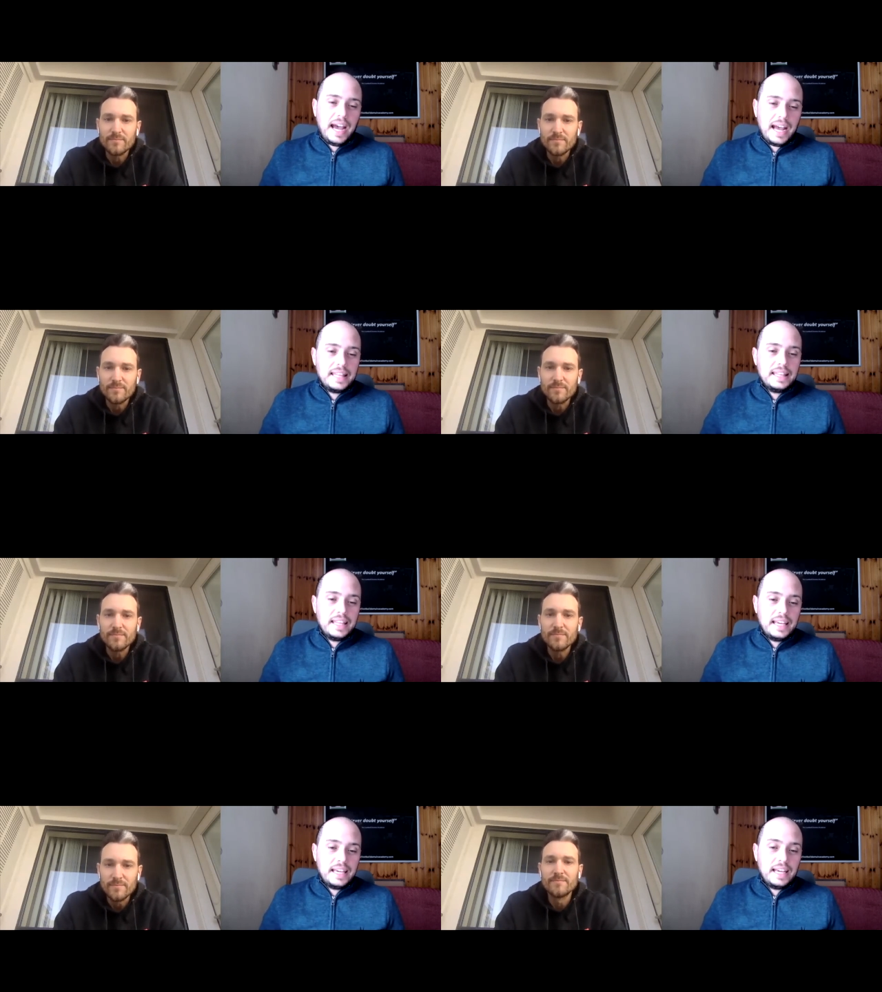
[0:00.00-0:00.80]

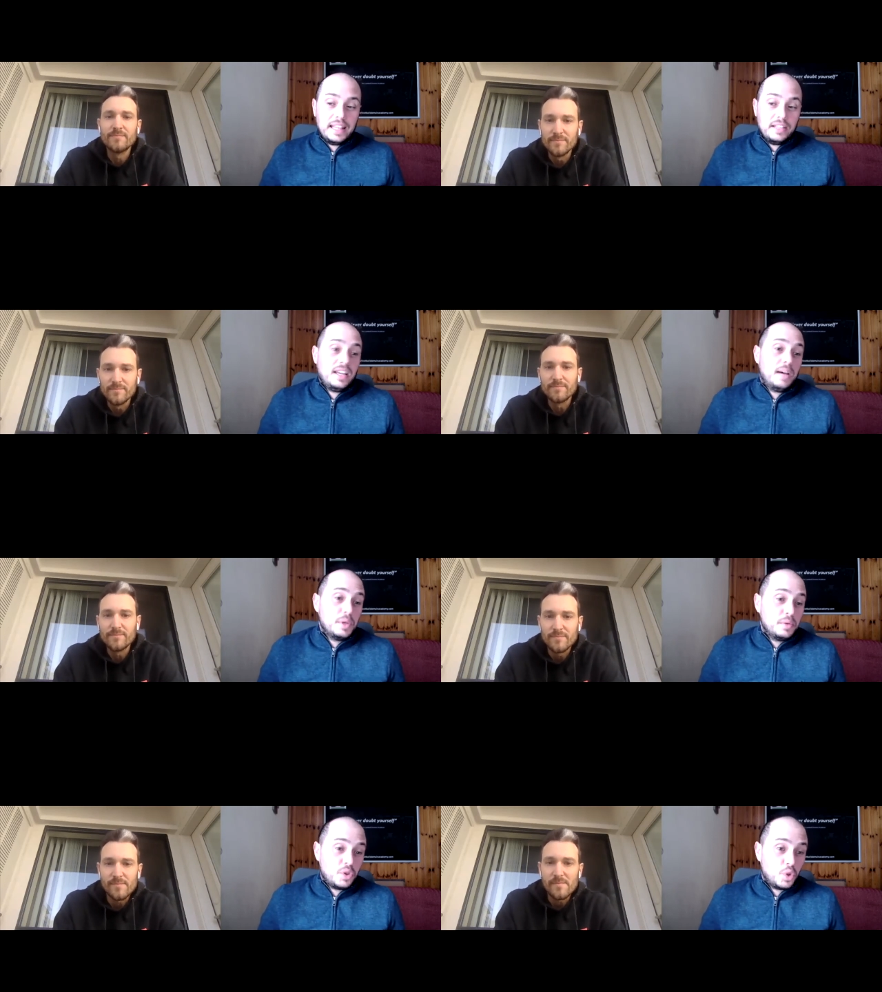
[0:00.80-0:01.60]
Speaker 1: And uh, at the time,
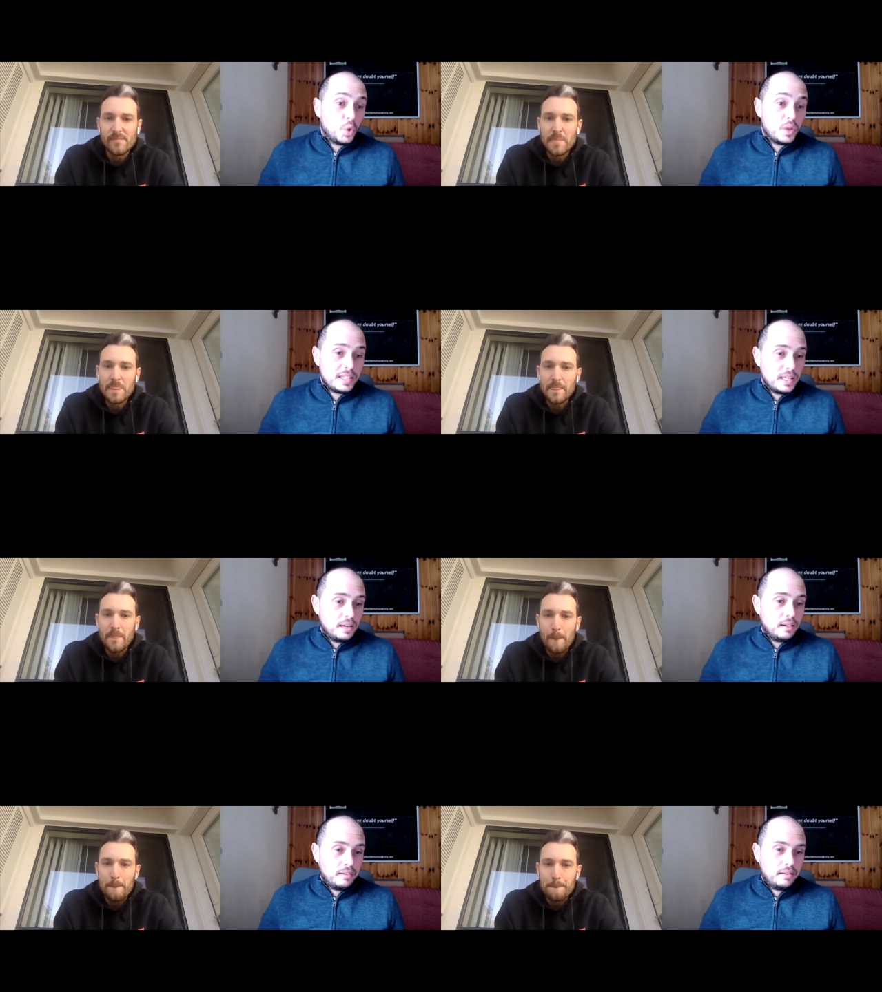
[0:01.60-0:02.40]
it was
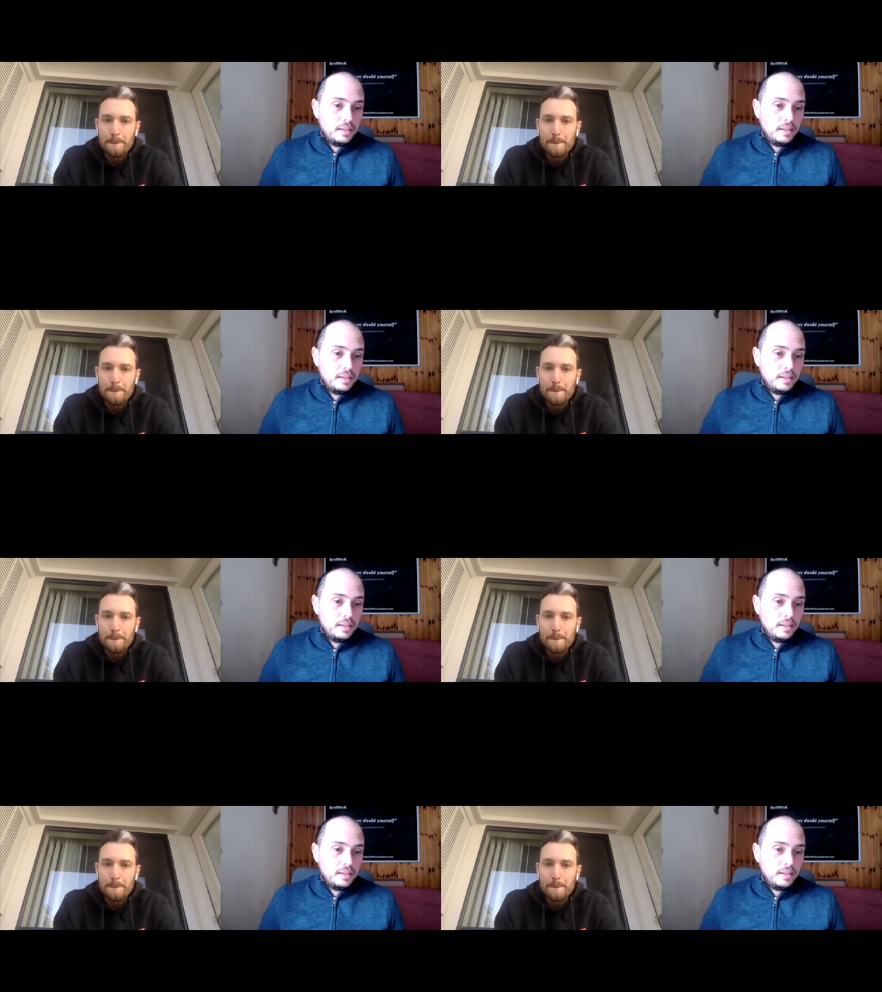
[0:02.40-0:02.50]
daunting.